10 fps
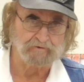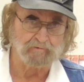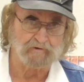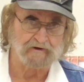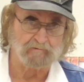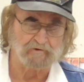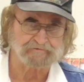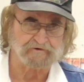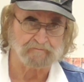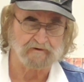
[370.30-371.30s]
do what I
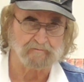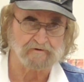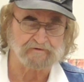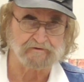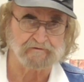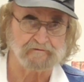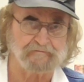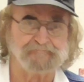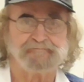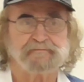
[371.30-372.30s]
want you to be able to do,
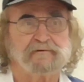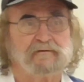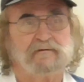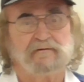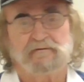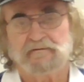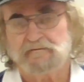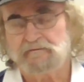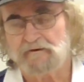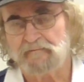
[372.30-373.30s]

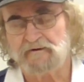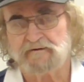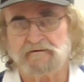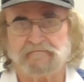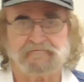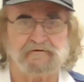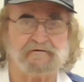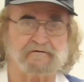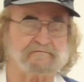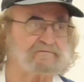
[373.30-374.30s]
you come out here to
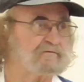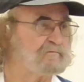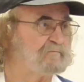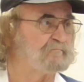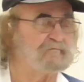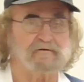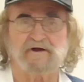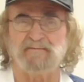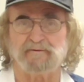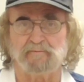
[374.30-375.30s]
Phoenix for a
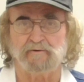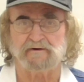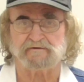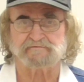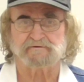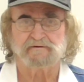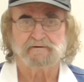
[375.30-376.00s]
couple of weeks.